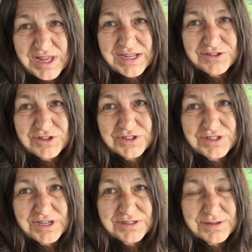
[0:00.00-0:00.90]
That just
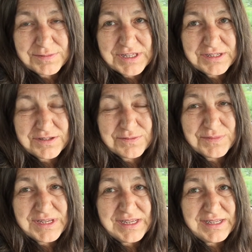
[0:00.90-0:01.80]
says something to
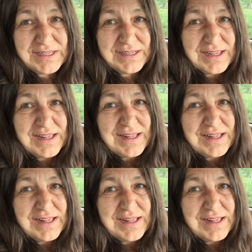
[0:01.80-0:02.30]
me.